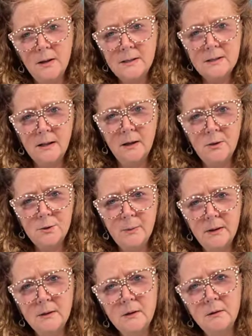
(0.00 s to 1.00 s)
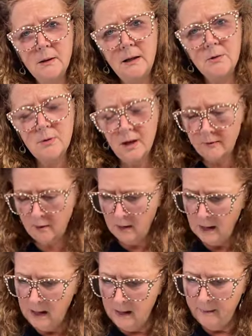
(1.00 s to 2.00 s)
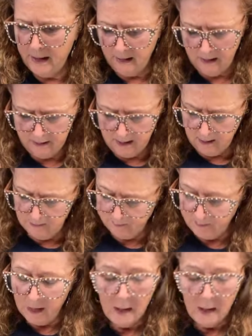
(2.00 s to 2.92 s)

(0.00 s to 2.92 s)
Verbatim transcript: honestly, I use my little travel palette there.